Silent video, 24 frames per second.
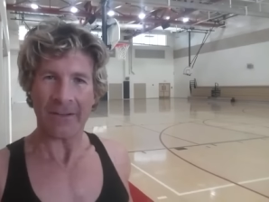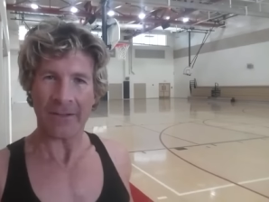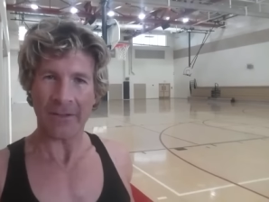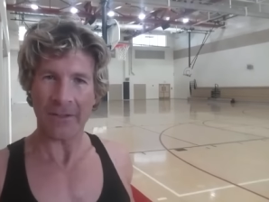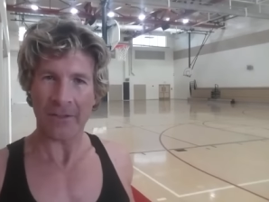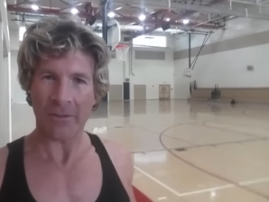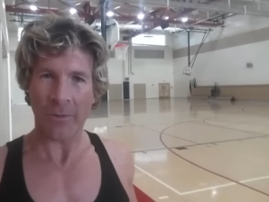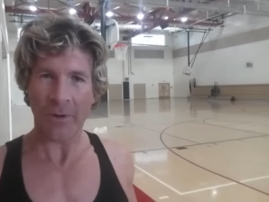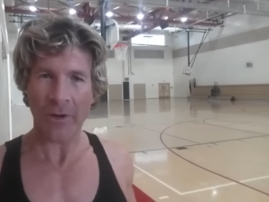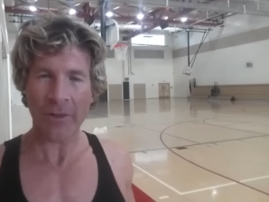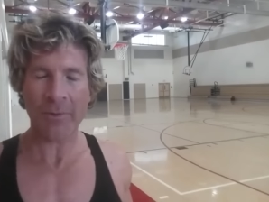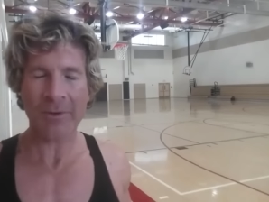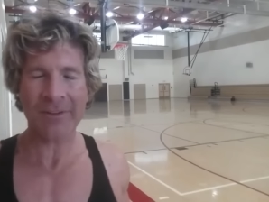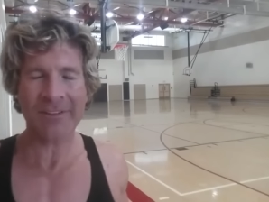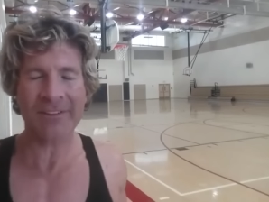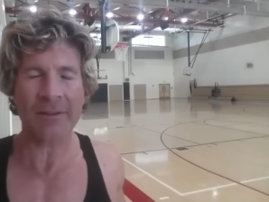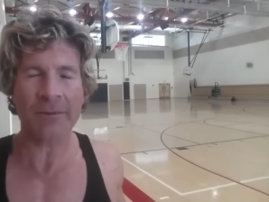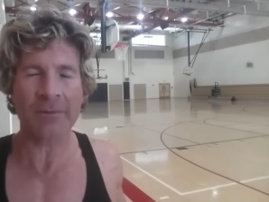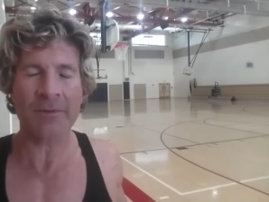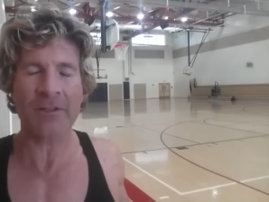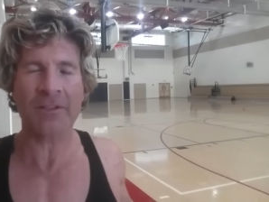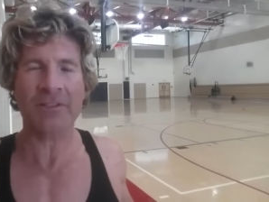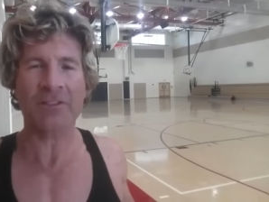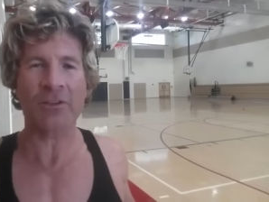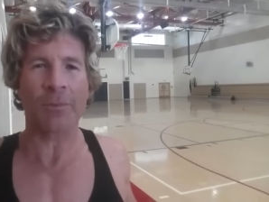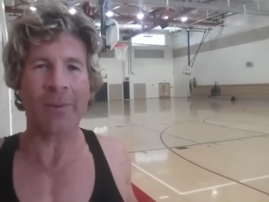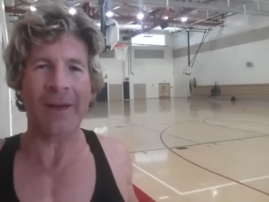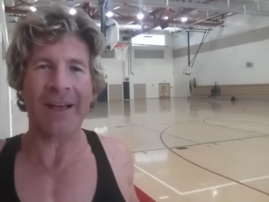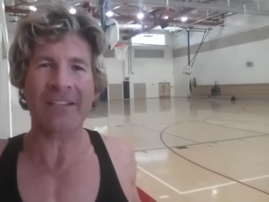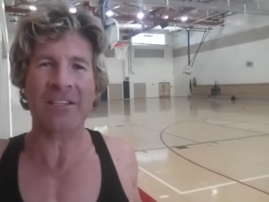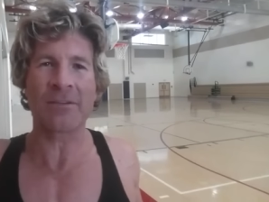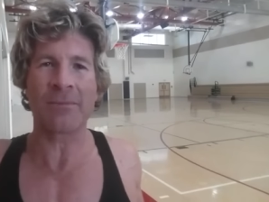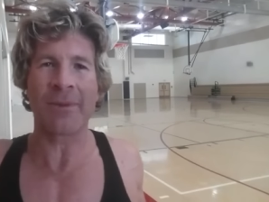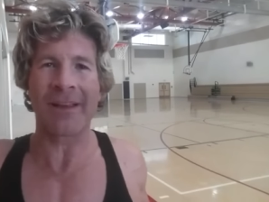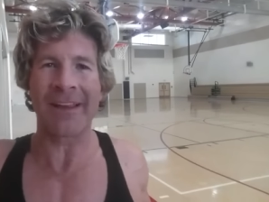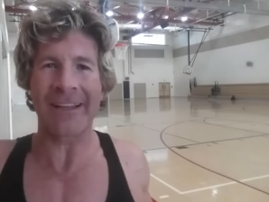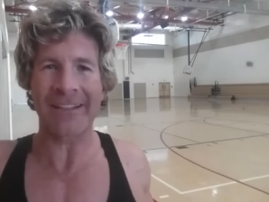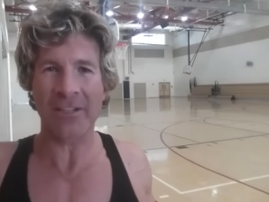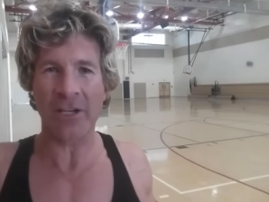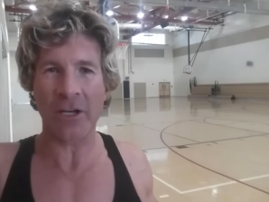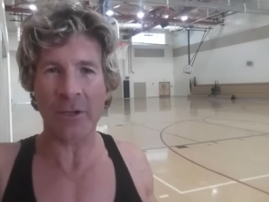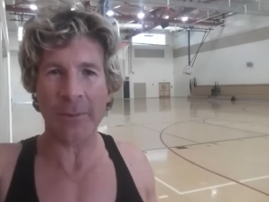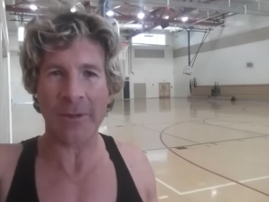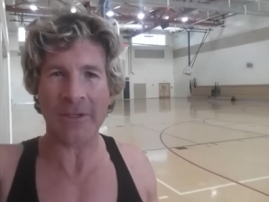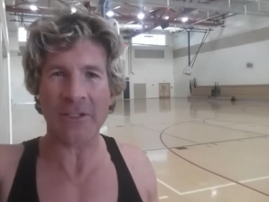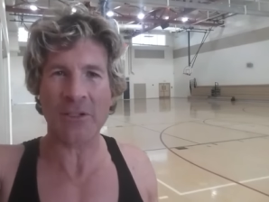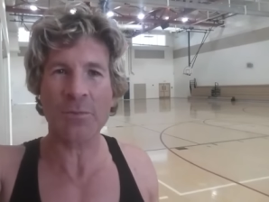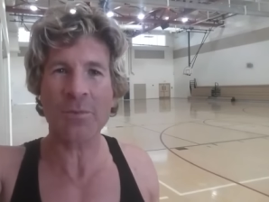you know, one of the reasons I'm just so passionate about like
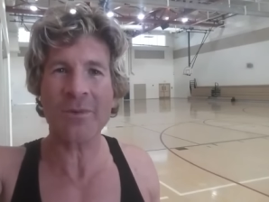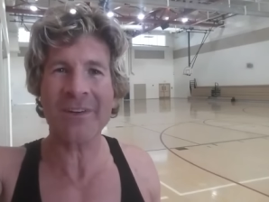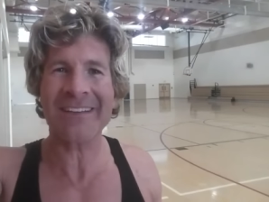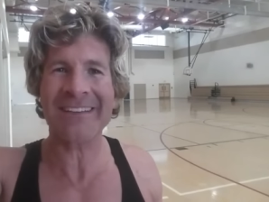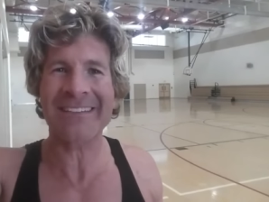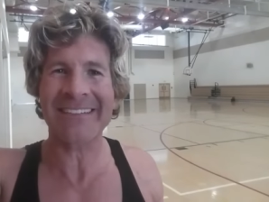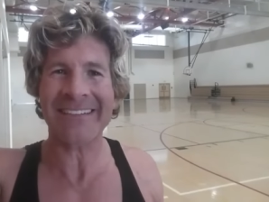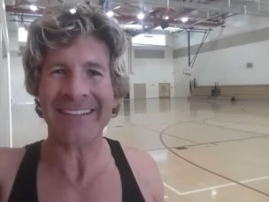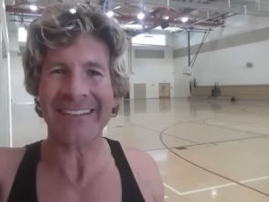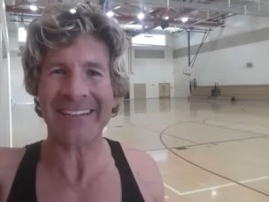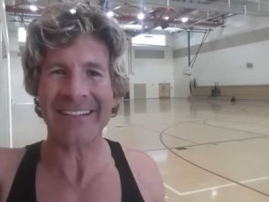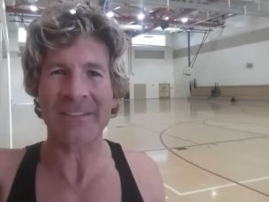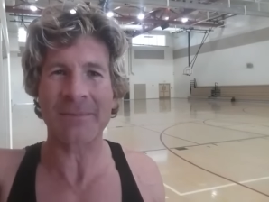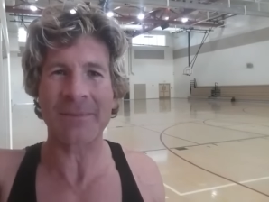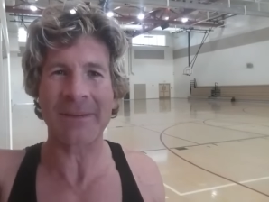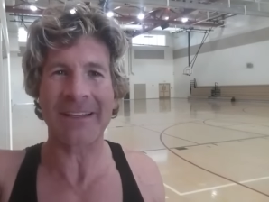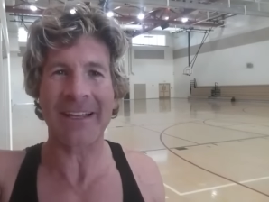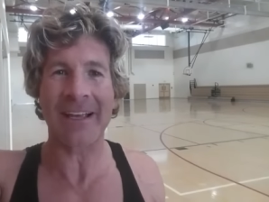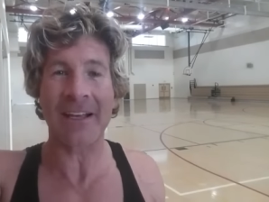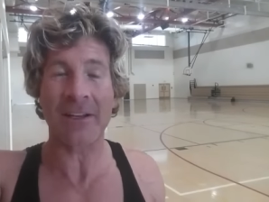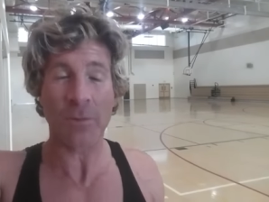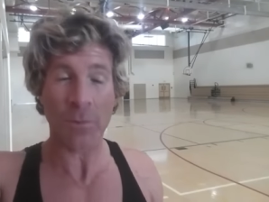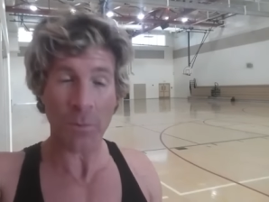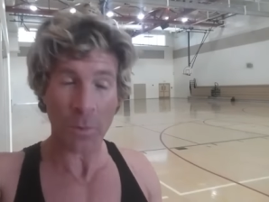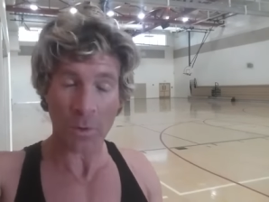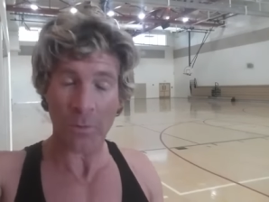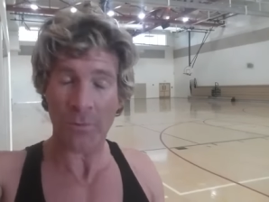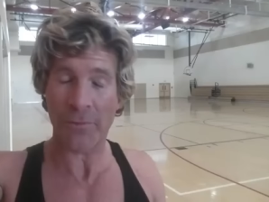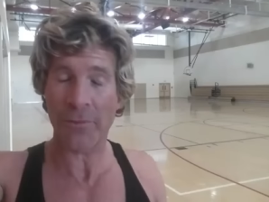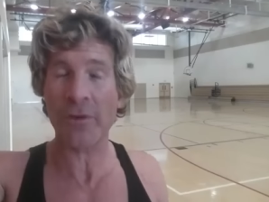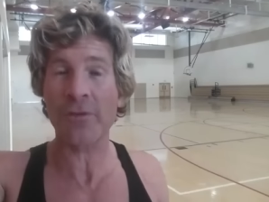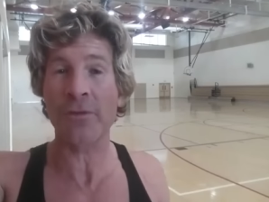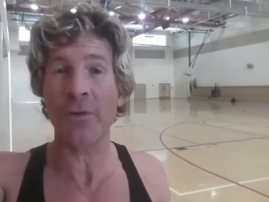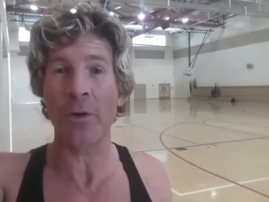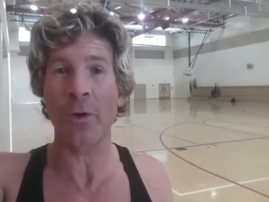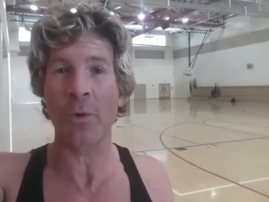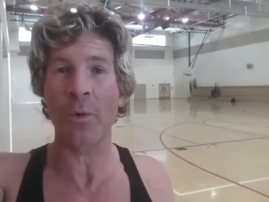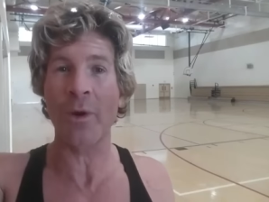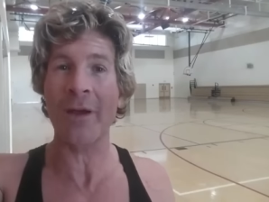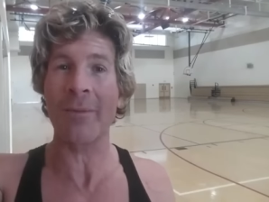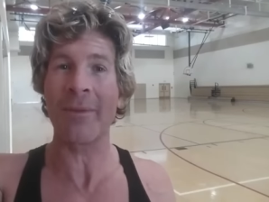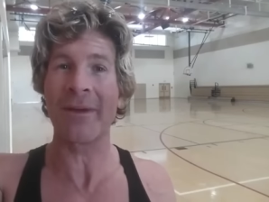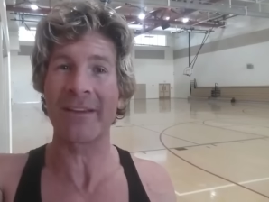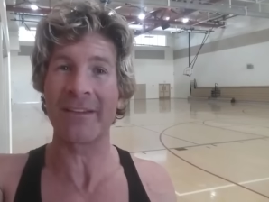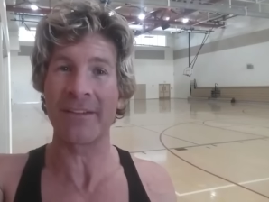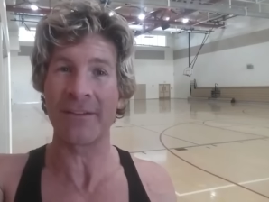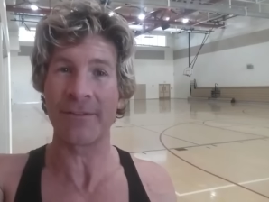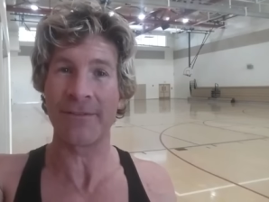talking about sprints is because, well, first of all, the way it
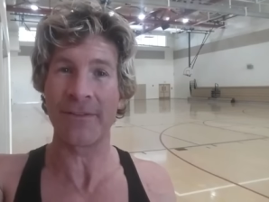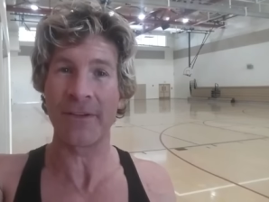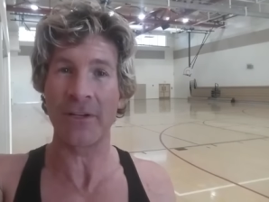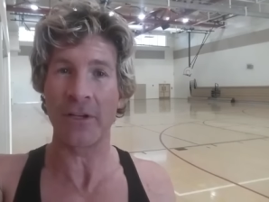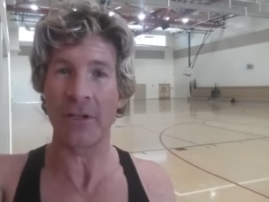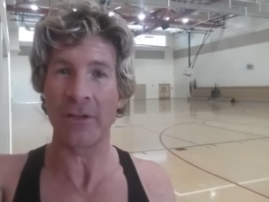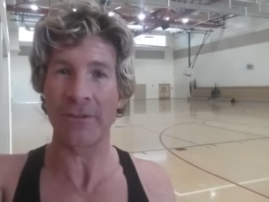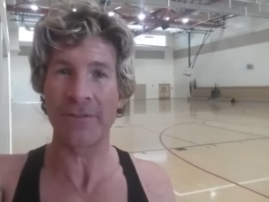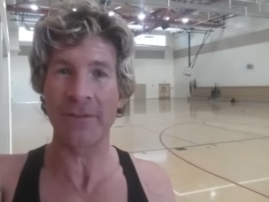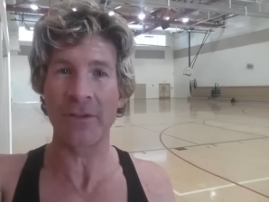makes you feel,